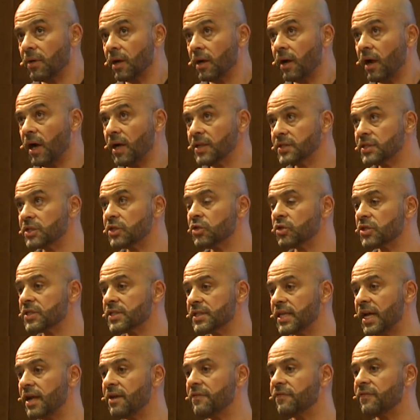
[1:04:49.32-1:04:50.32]
ask
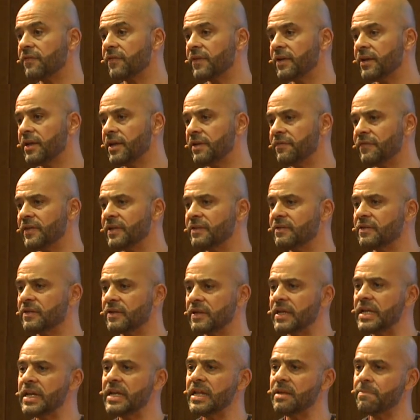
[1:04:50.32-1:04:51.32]
yourself if it
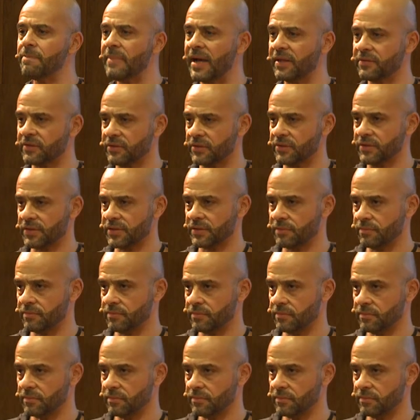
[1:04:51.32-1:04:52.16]
really matters.